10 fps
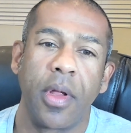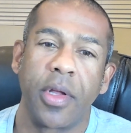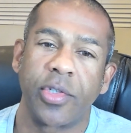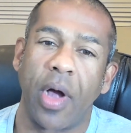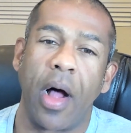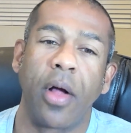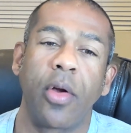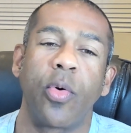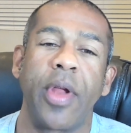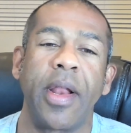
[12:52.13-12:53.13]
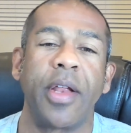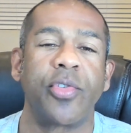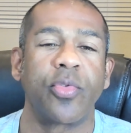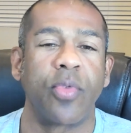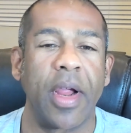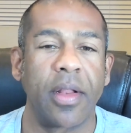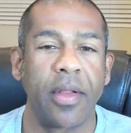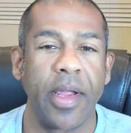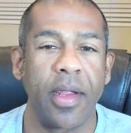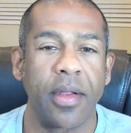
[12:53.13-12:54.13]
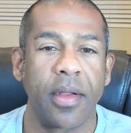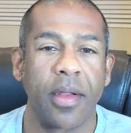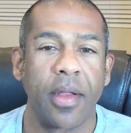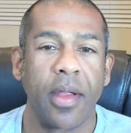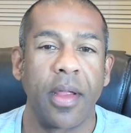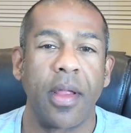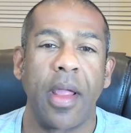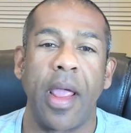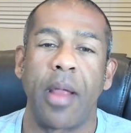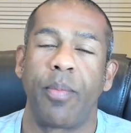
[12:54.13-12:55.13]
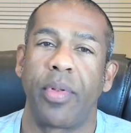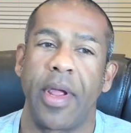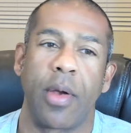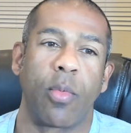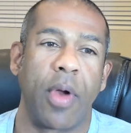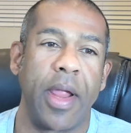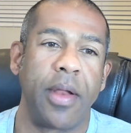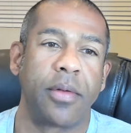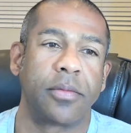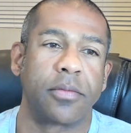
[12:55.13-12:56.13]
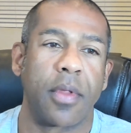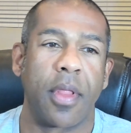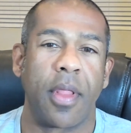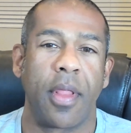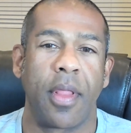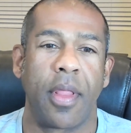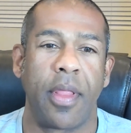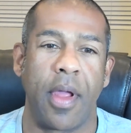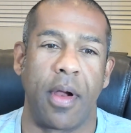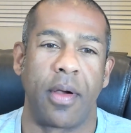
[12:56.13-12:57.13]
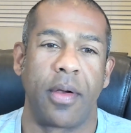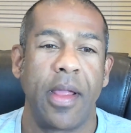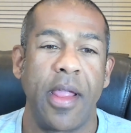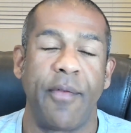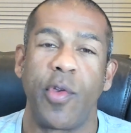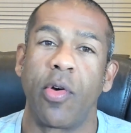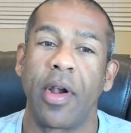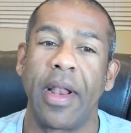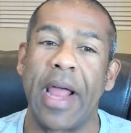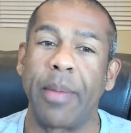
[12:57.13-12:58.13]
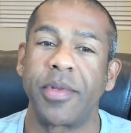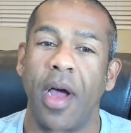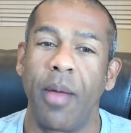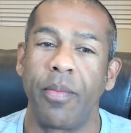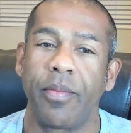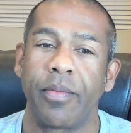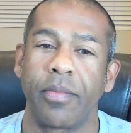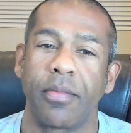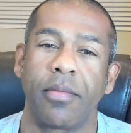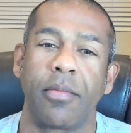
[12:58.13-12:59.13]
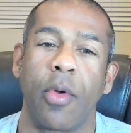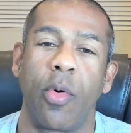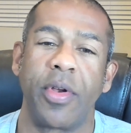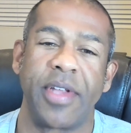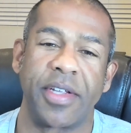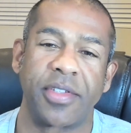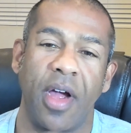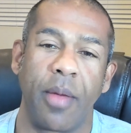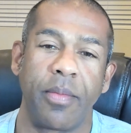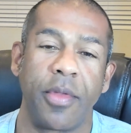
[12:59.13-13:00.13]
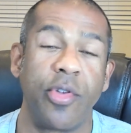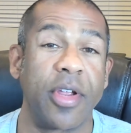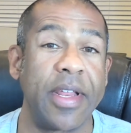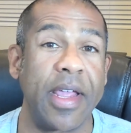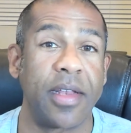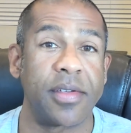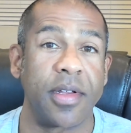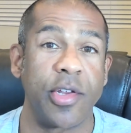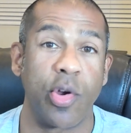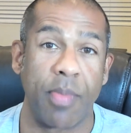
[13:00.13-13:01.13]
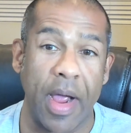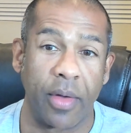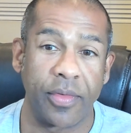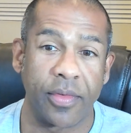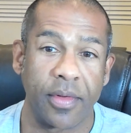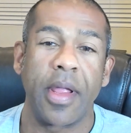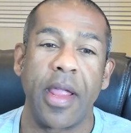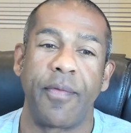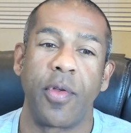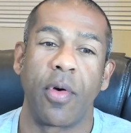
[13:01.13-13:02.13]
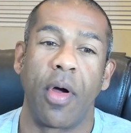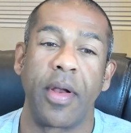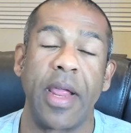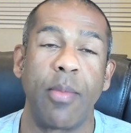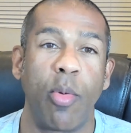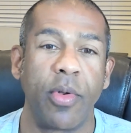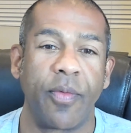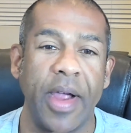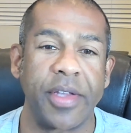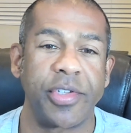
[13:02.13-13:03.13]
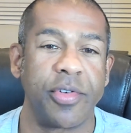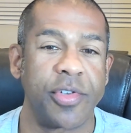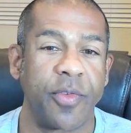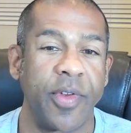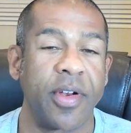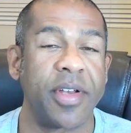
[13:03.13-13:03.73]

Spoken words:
So I'll create a direct link and play it right there. If you're on a laptop or a desktop, you can hit your mouse. If you're on a mobile device, use your finger to